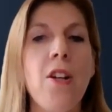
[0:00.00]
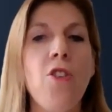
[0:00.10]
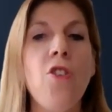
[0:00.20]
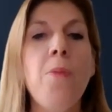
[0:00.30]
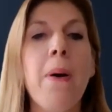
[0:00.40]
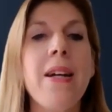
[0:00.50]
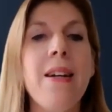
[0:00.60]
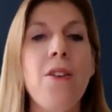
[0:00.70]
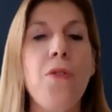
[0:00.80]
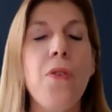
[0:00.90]
seizures by
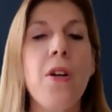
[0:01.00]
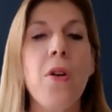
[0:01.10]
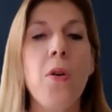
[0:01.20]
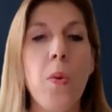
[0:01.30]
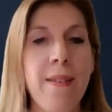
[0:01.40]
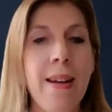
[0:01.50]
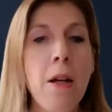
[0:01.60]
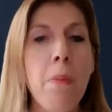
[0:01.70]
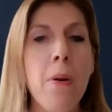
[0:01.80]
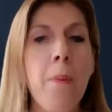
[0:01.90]
interfering with
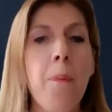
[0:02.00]
sleep